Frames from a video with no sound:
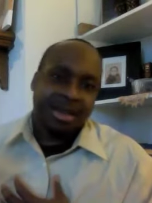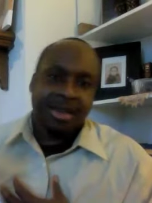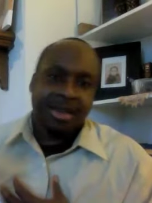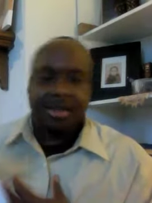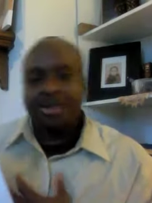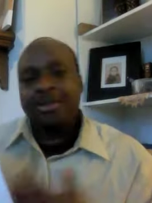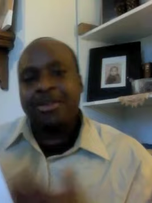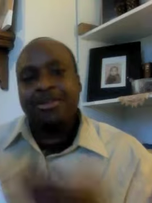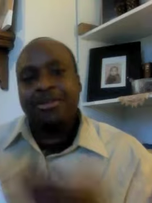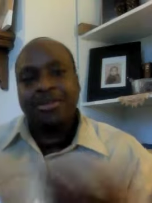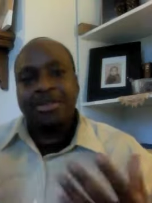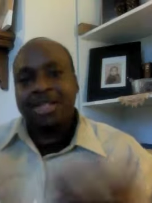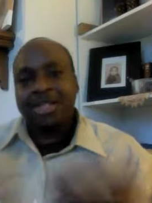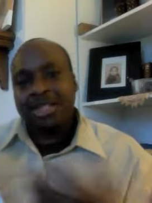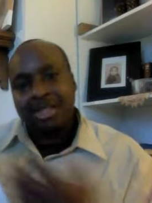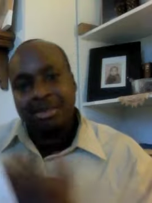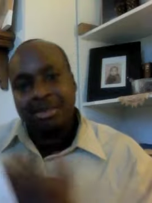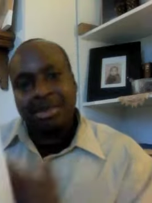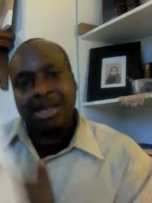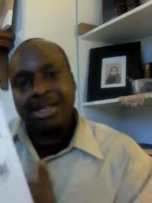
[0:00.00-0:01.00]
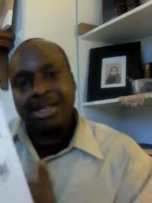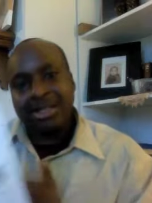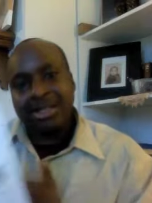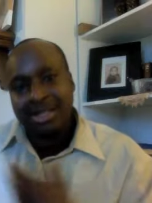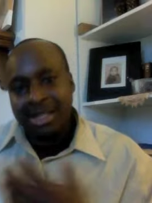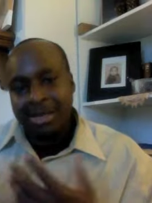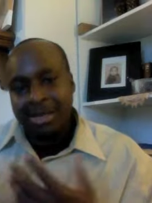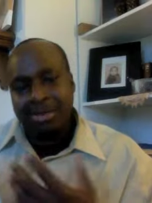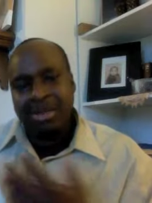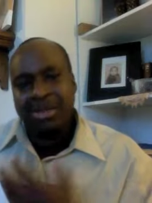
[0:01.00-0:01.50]
You know, if you say somebody a
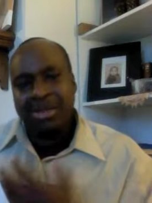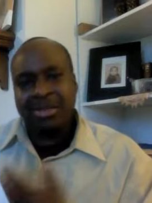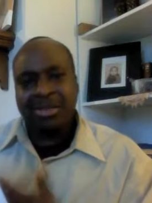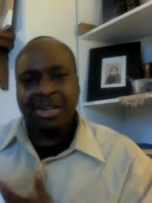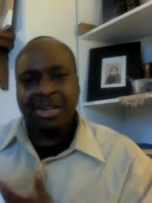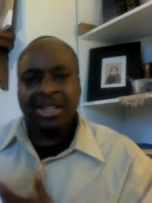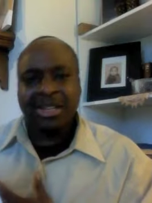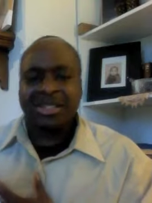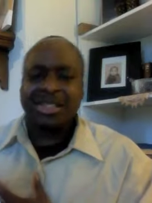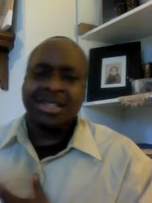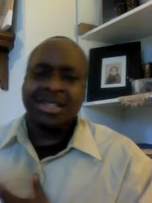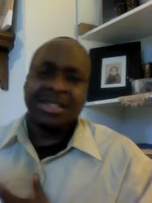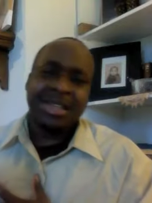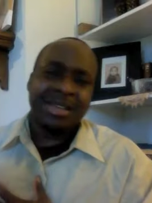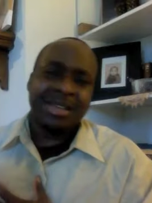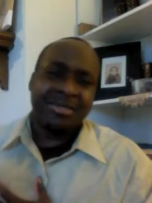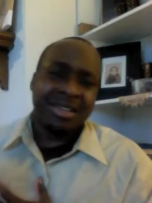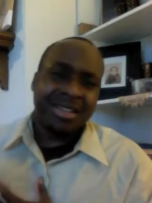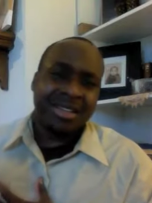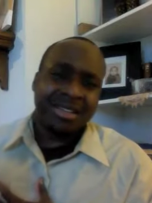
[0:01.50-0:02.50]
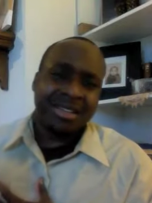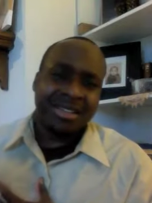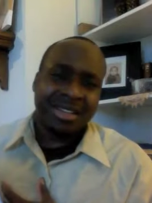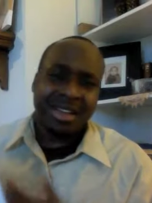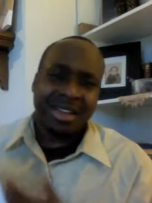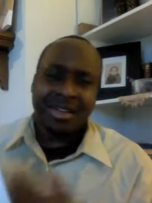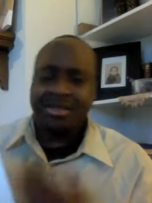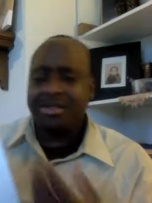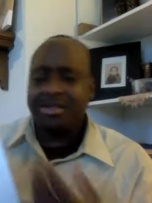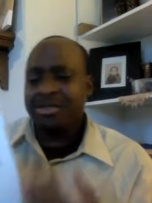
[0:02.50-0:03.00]
demon, you're not saying they have a good
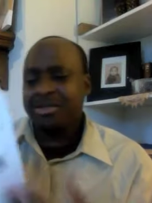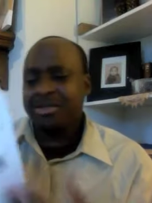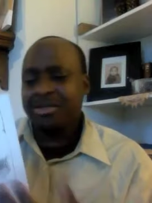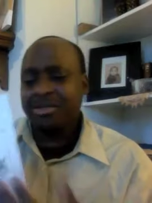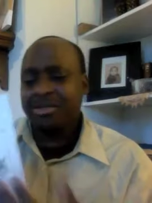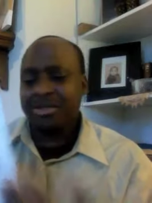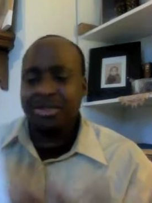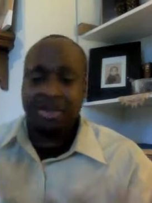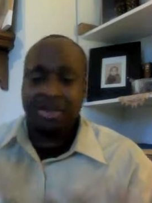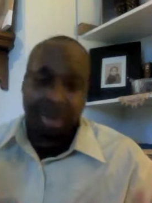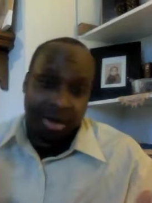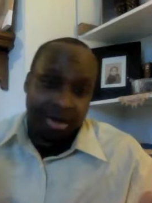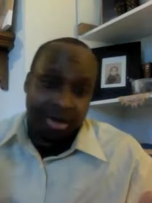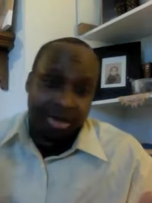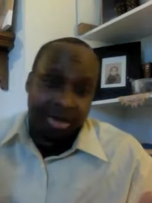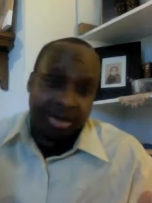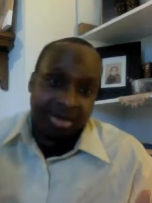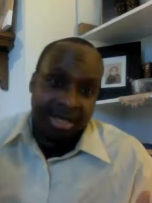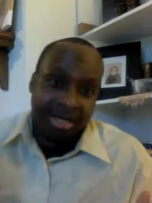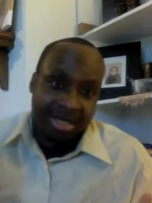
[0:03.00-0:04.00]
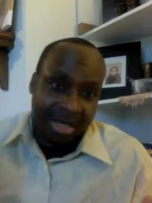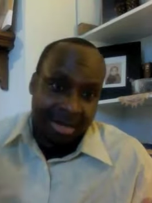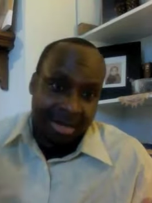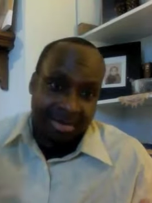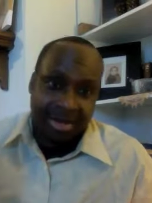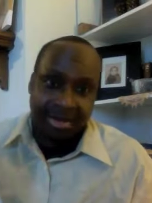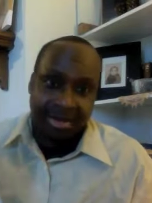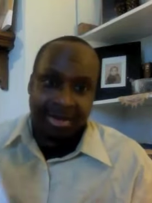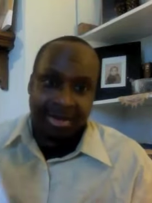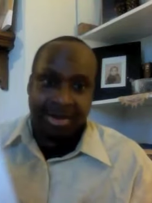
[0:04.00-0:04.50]
character. You're, you're calling them a
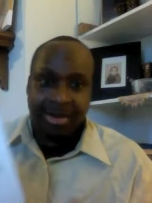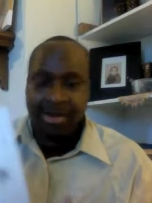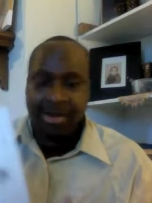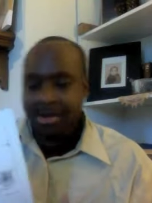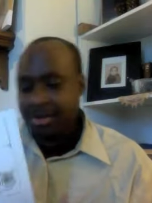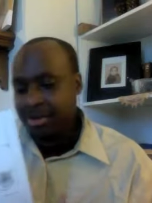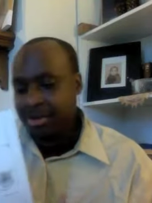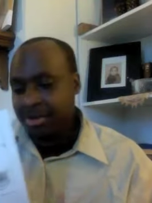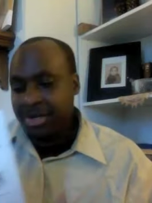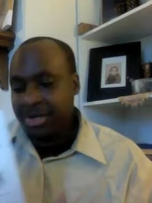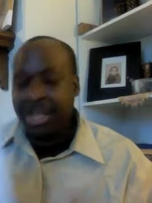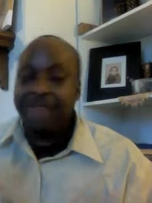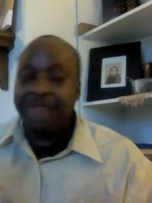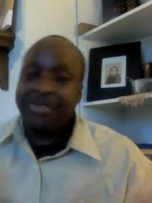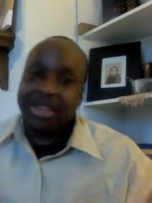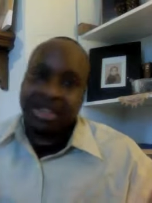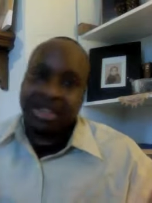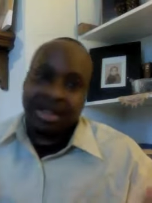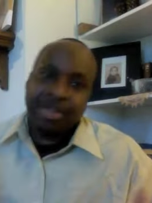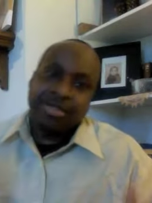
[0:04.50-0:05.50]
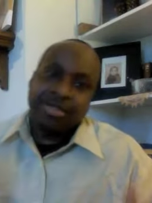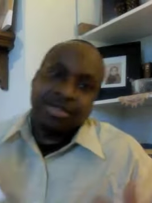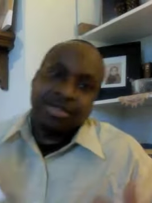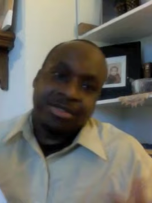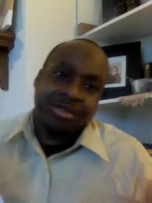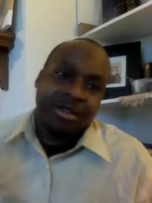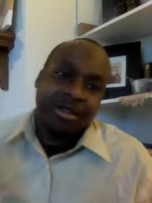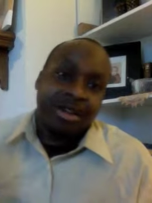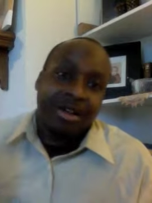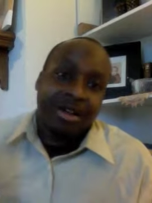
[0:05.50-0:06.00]
demon. You know, they have the
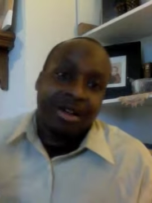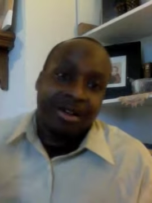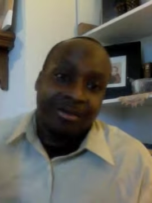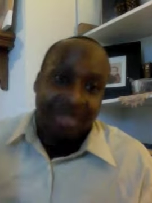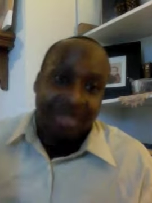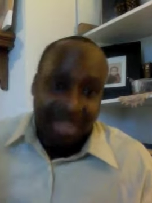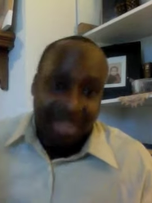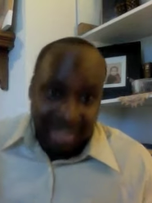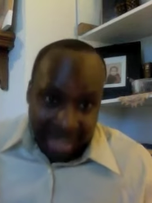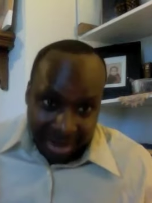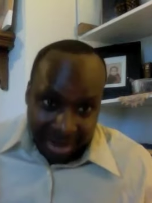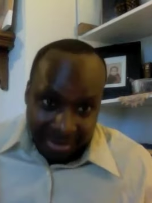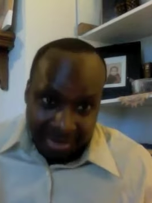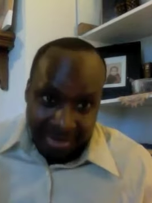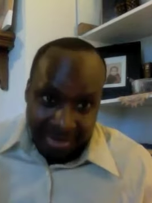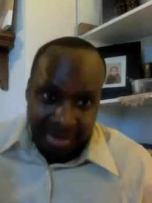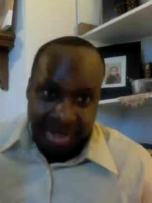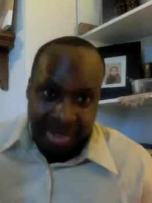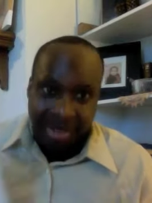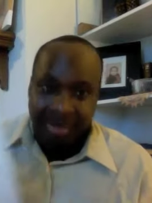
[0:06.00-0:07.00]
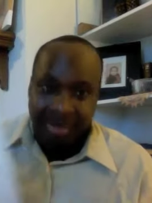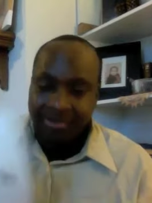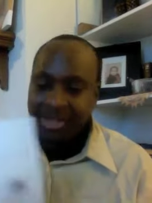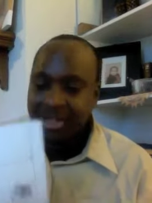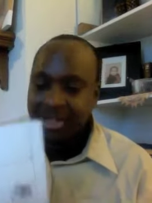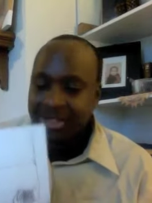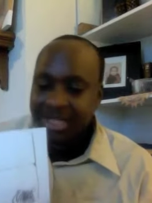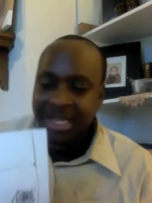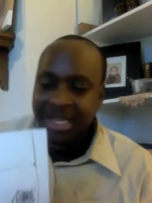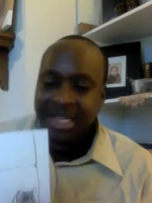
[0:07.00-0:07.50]
character of the devil. They're
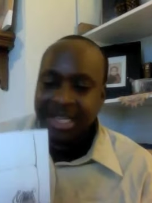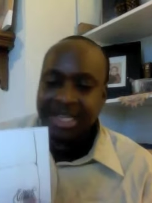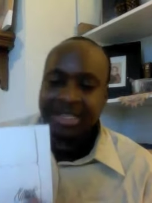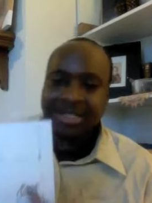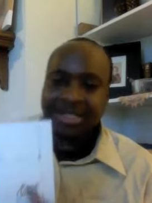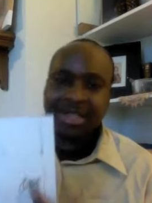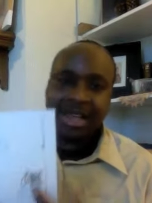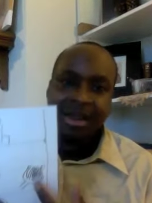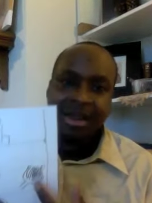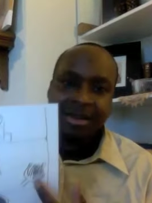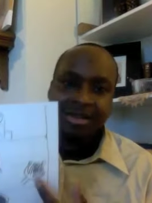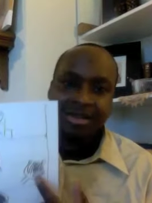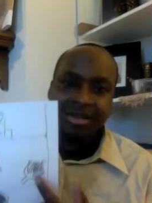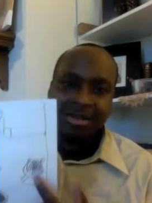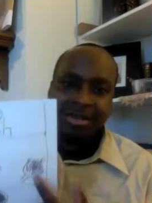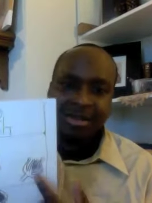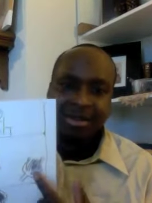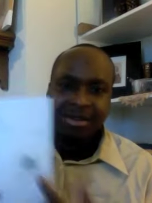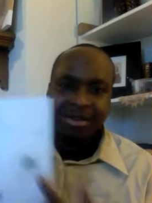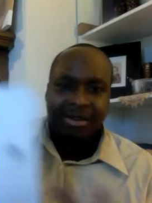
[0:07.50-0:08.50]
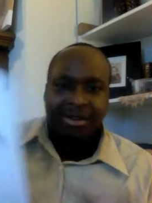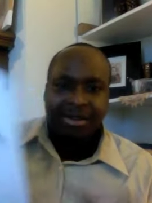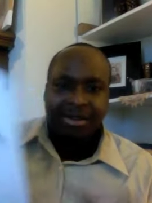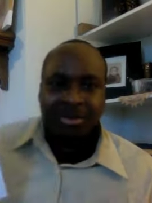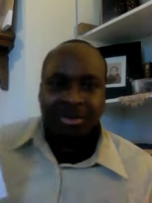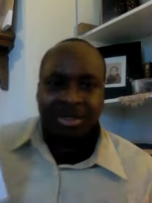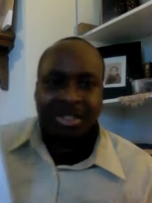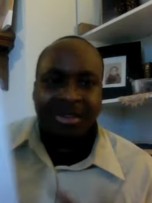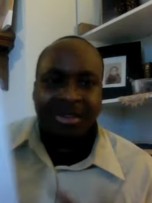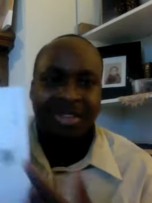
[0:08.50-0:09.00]
saying his character
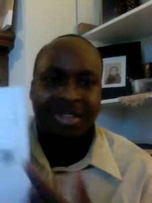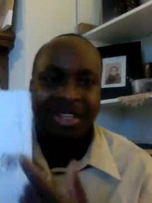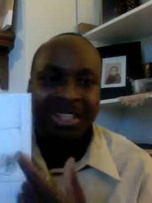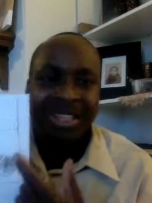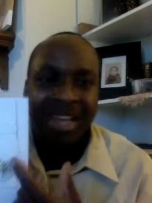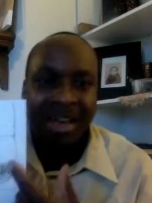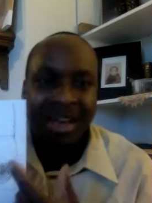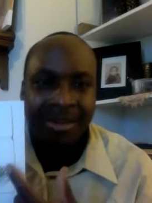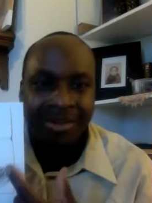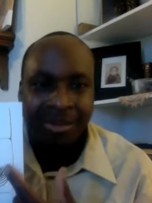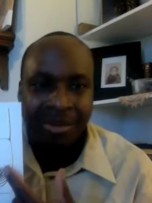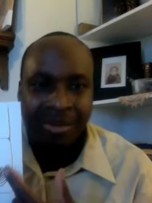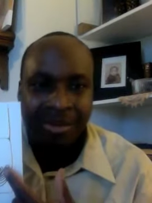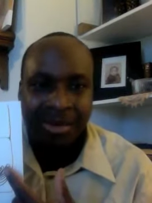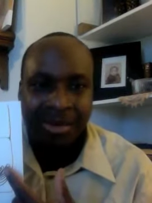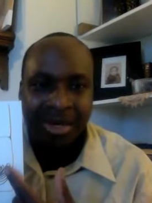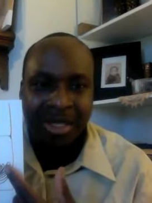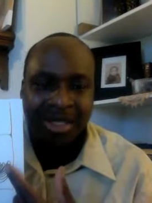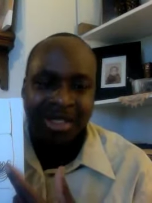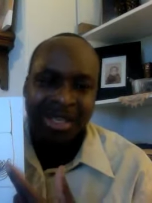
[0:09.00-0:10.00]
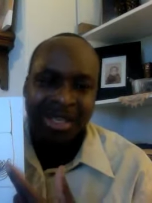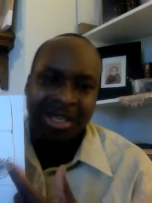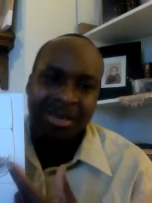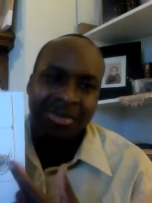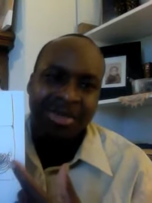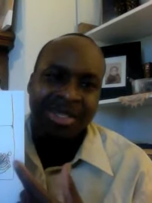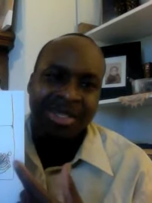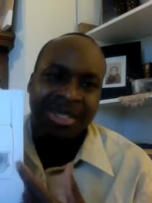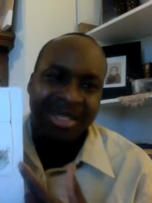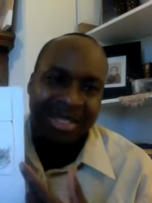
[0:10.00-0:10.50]
was of the devil, that he
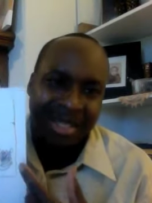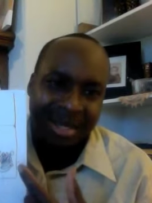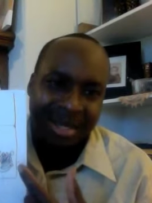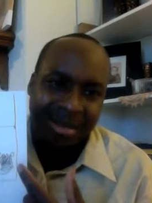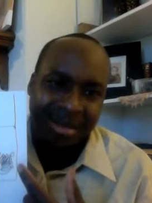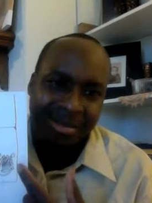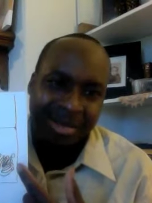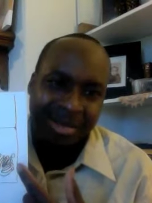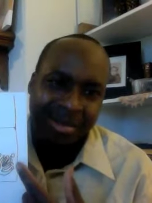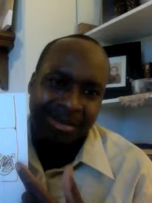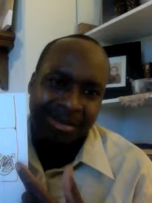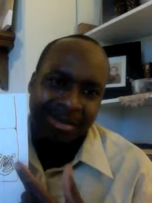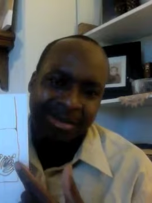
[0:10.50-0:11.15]
was a demon